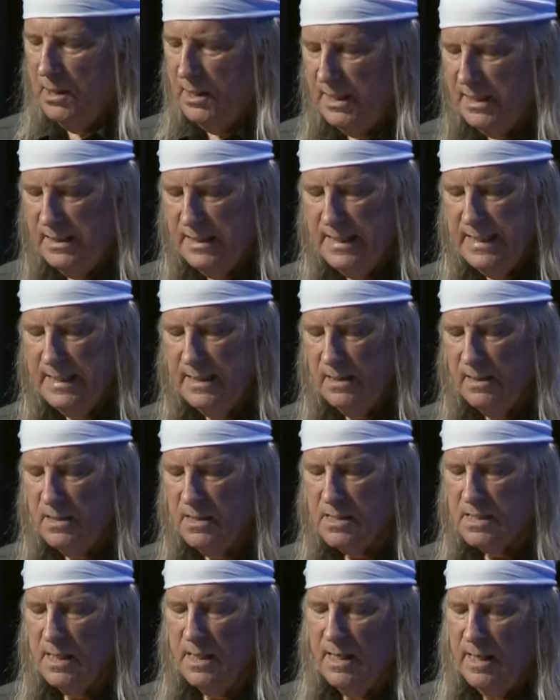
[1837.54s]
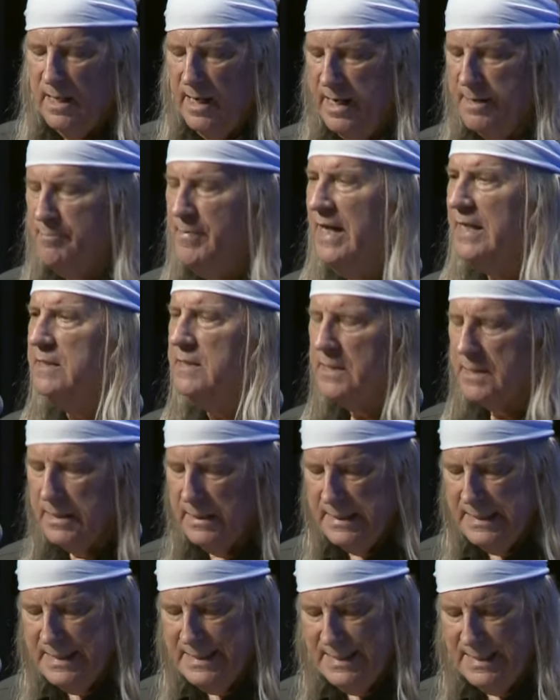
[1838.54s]
Indians, and
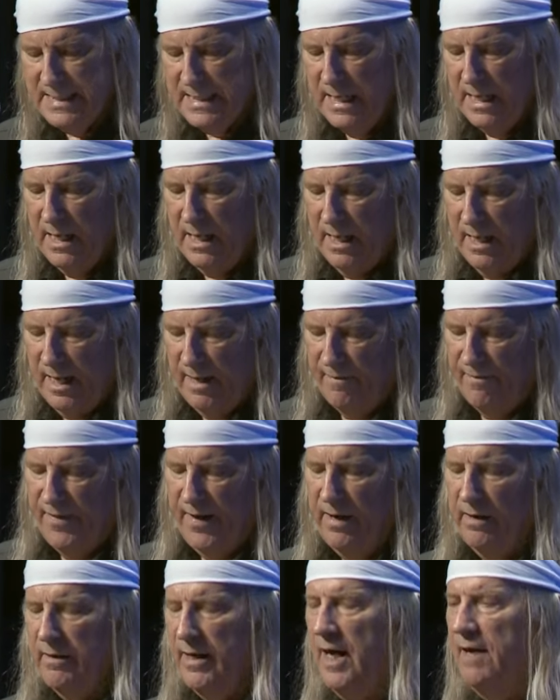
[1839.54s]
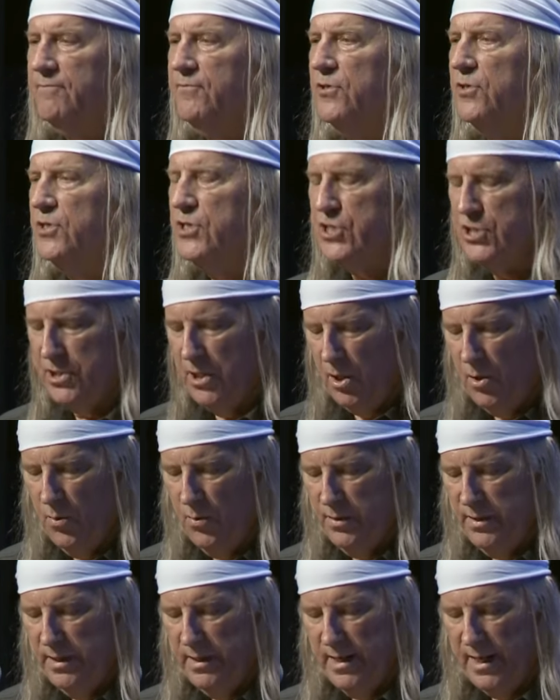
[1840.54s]
Mexicans, and thereafter
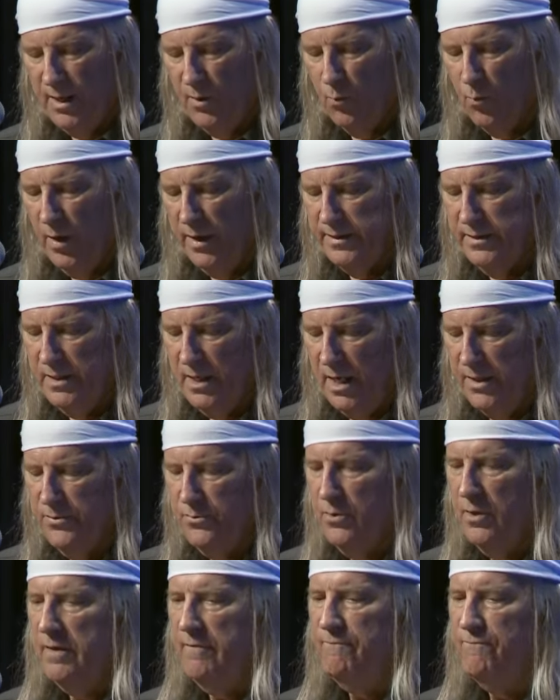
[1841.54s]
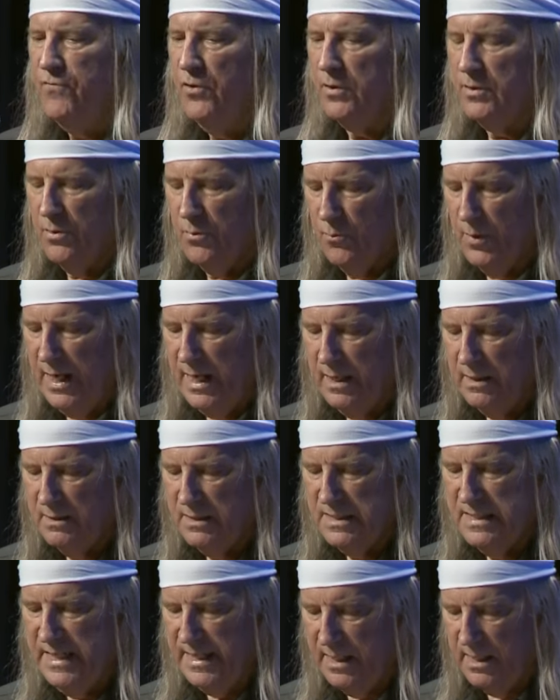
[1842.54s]
showed in a 100 foot
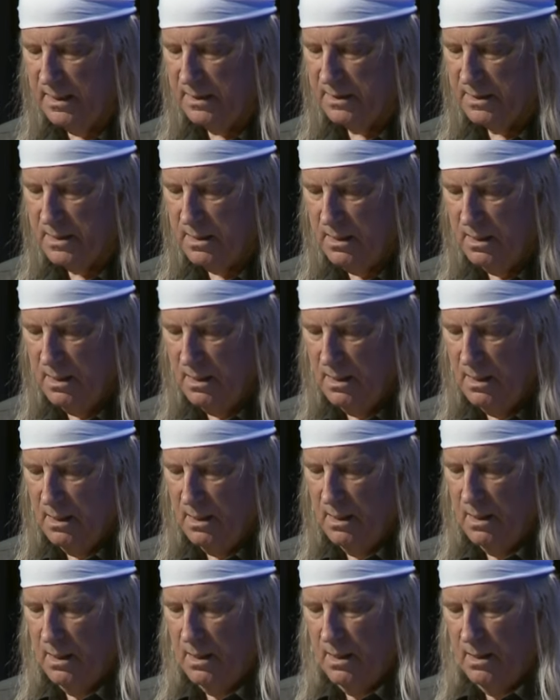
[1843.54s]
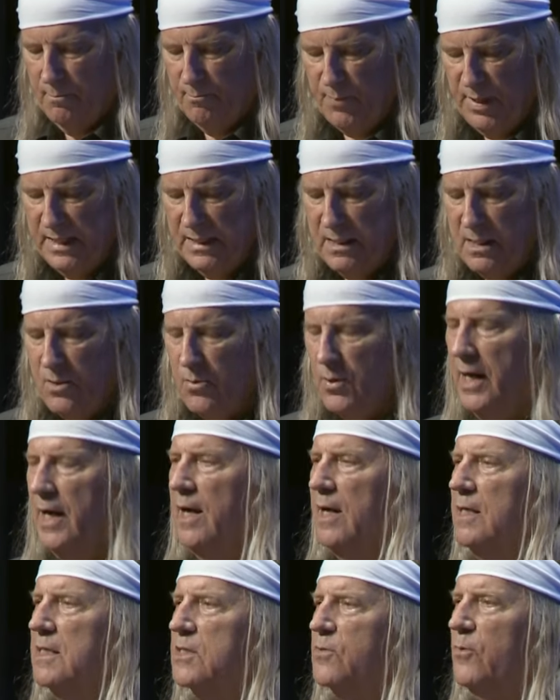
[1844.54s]
round tent. Big
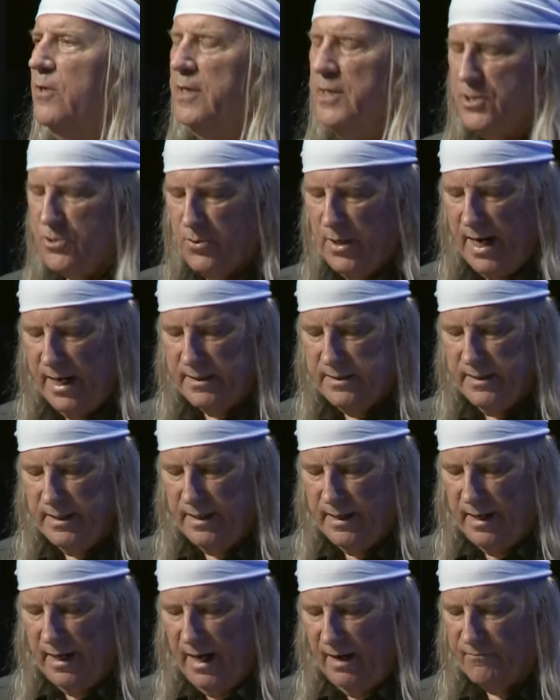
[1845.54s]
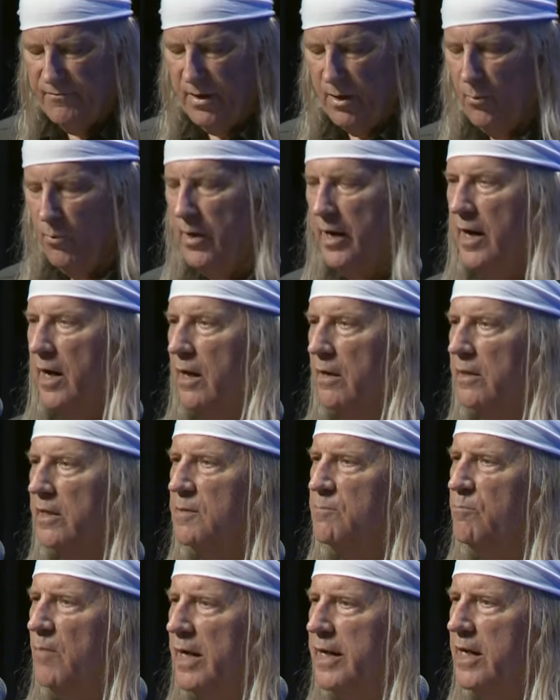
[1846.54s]
crowds were attracted everywhere,
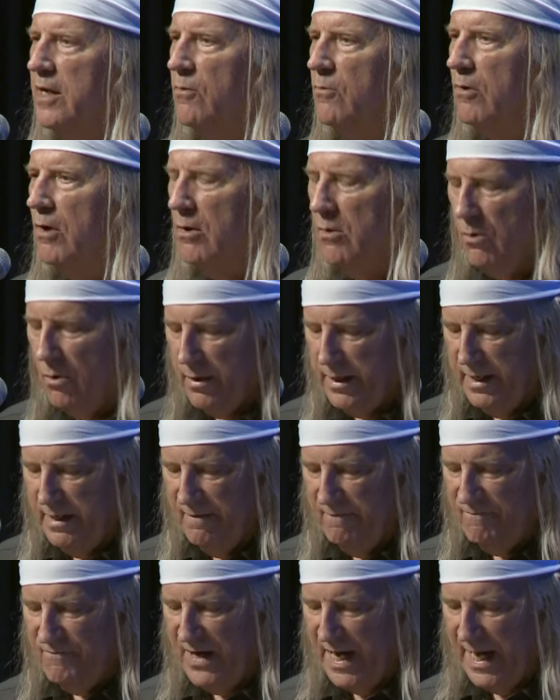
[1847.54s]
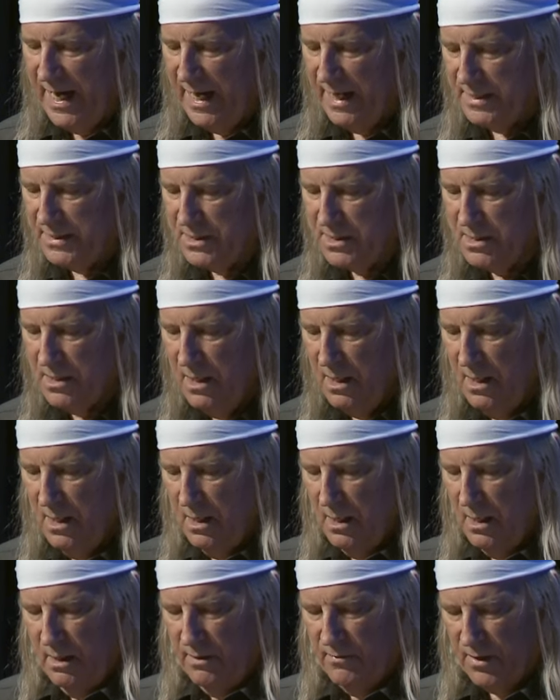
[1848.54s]
and money rolled in fast.
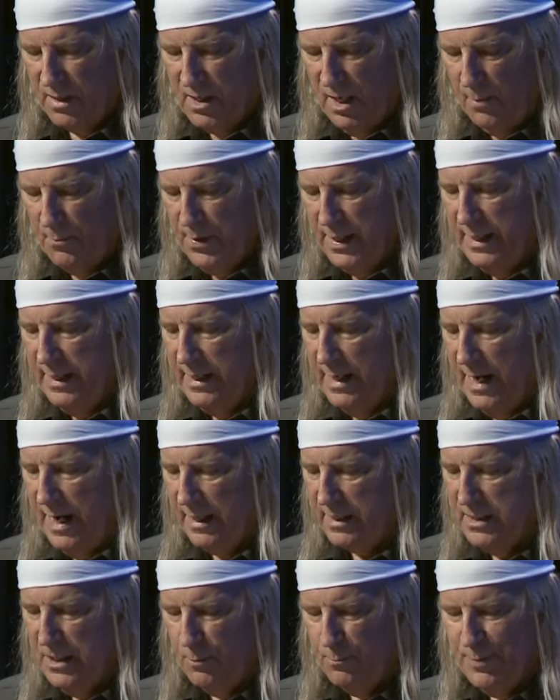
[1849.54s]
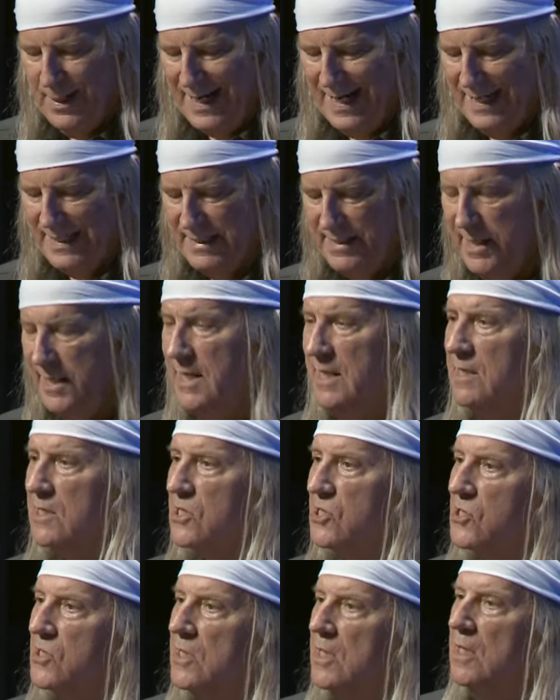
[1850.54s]
The company occupied
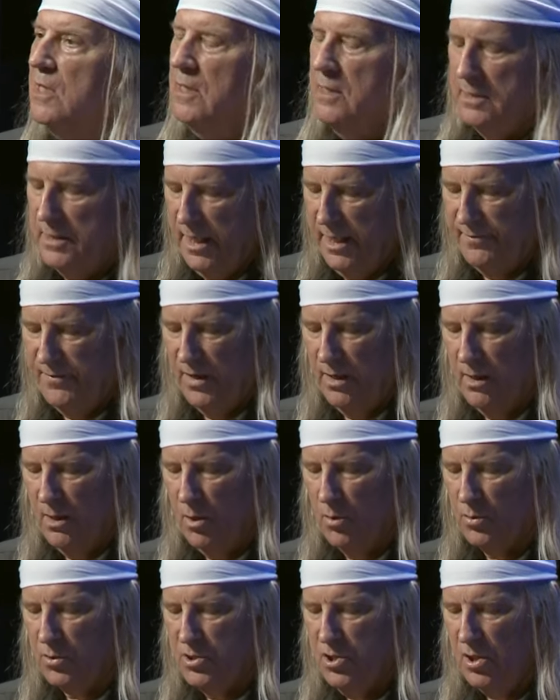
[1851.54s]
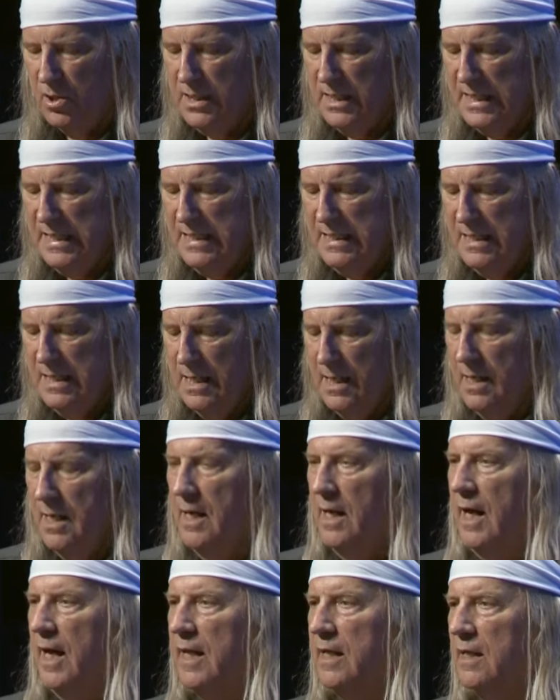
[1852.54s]
tents, did their own cooking,
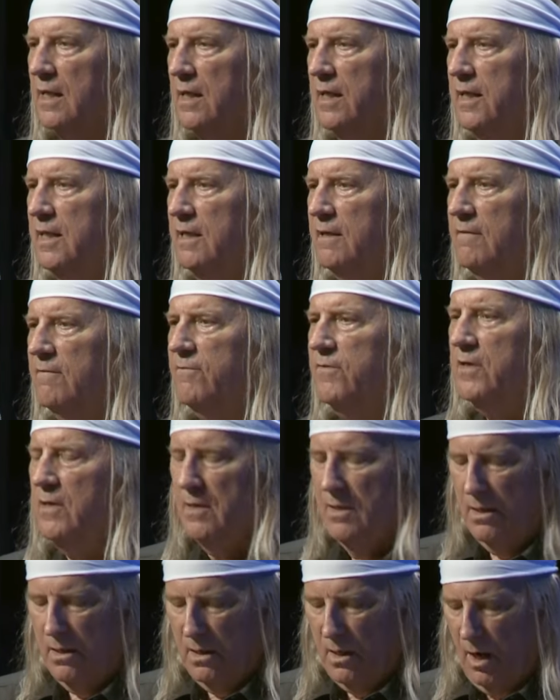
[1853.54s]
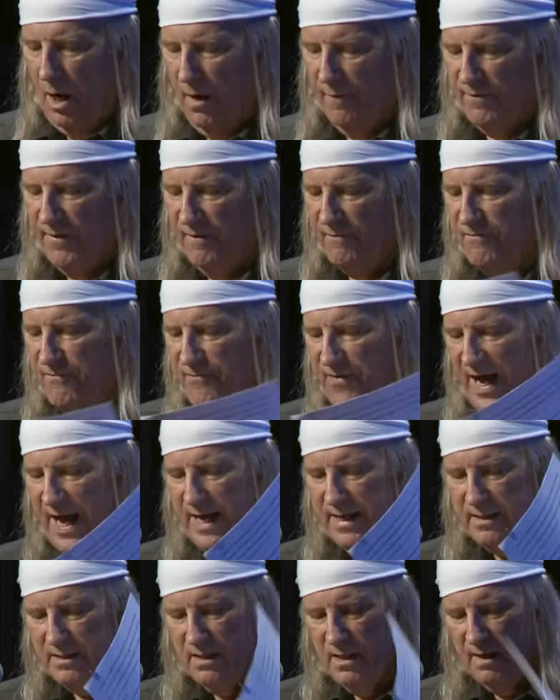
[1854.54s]
and lived on the
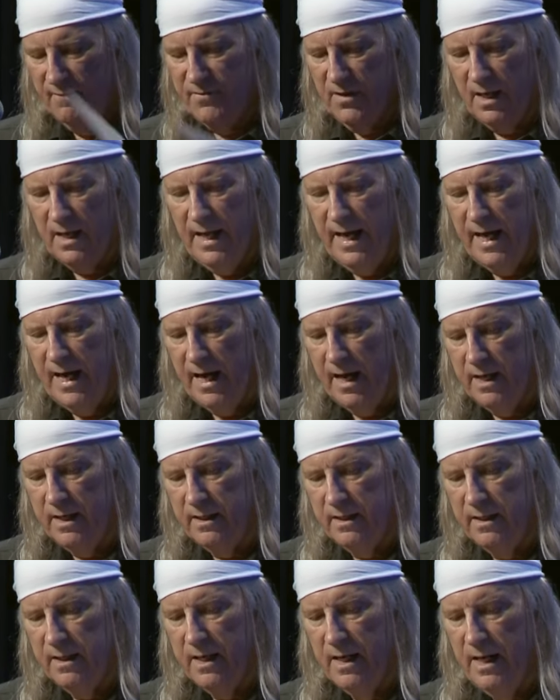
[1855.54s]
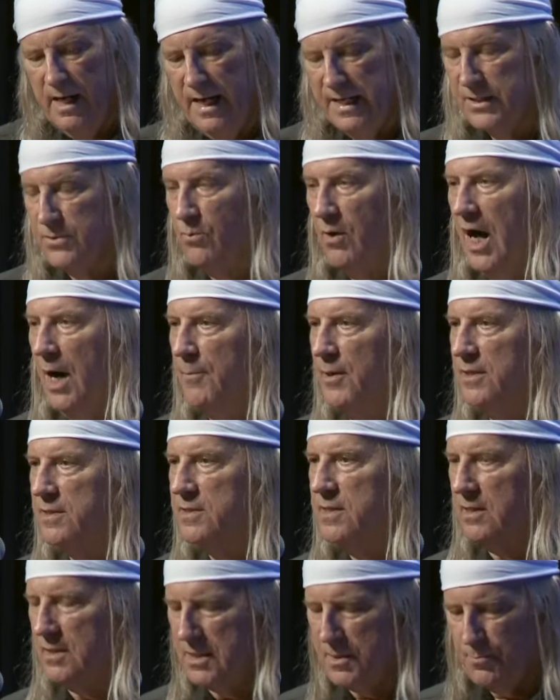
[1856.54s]
fat of the land, as
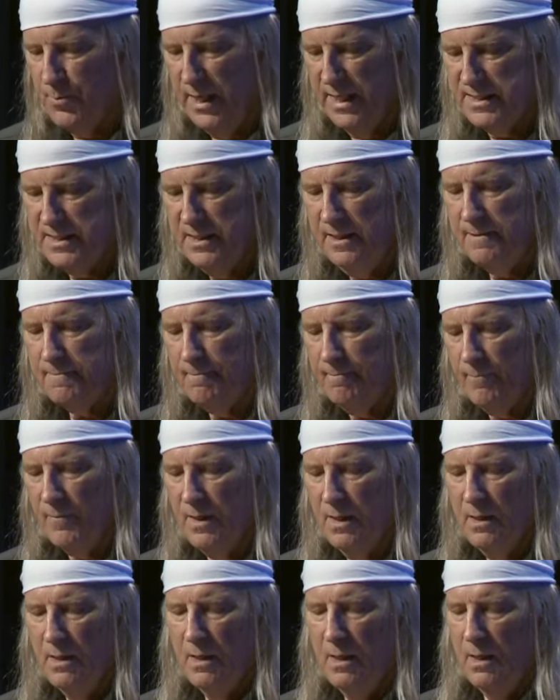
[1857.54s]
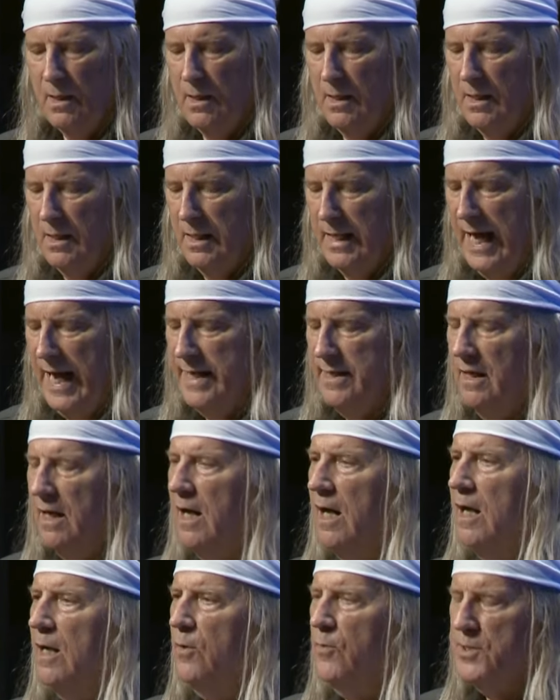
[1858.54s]
Roberts expressed it.
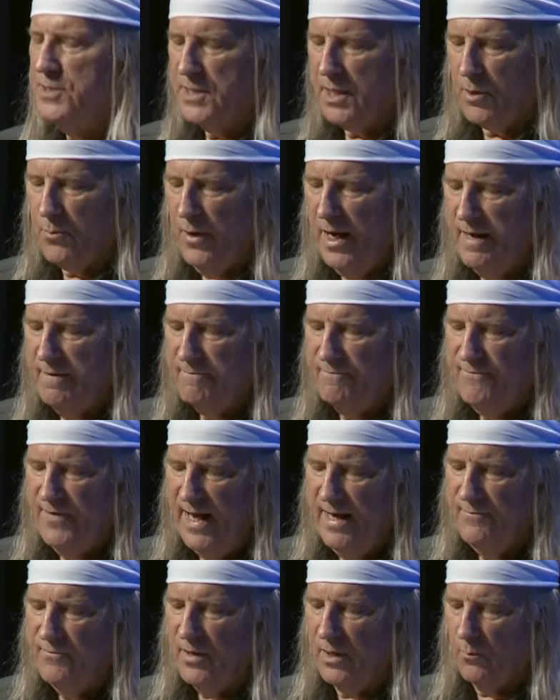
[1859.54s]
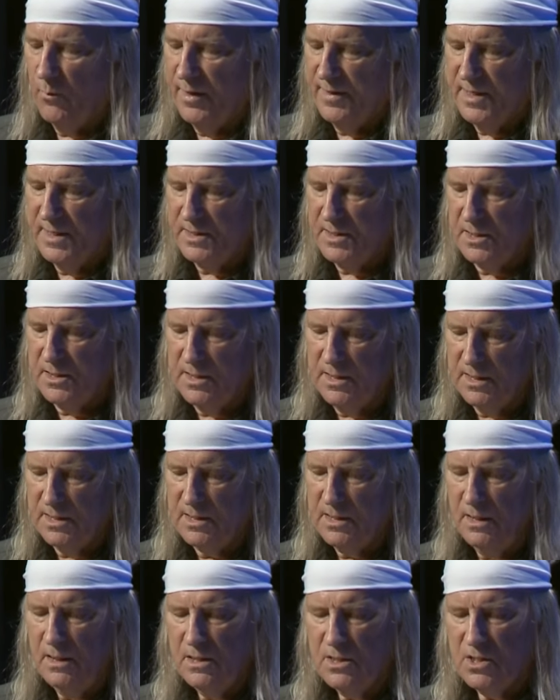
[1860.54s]
Lighthall was a great favorite with his
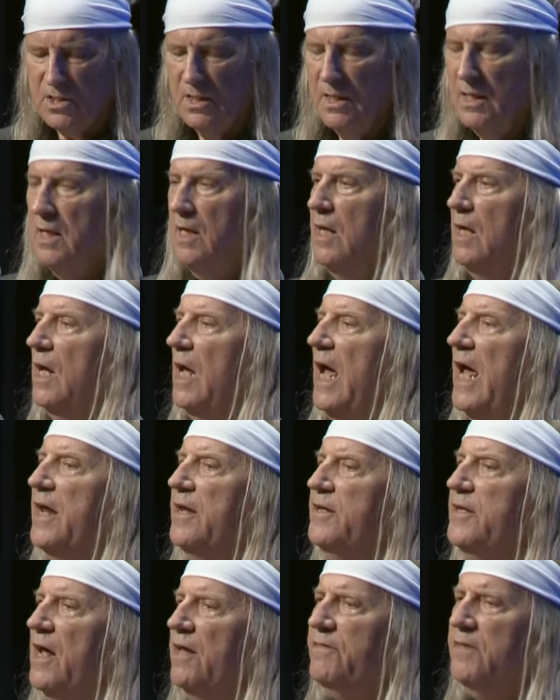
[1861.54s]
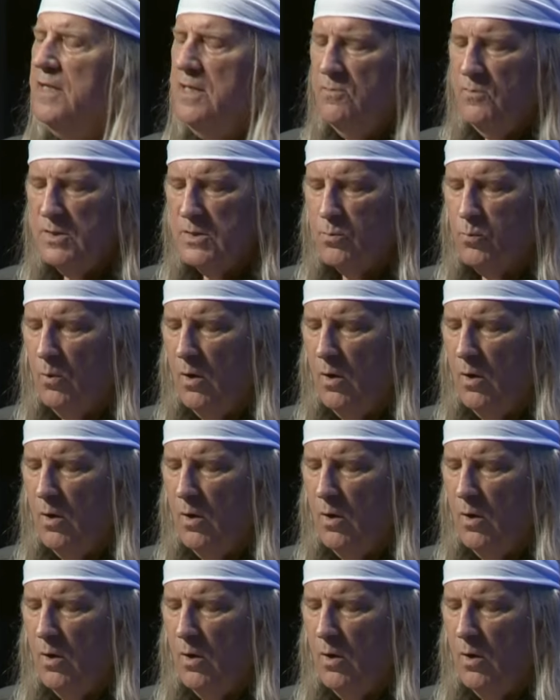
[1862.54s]
assistants, and nothing was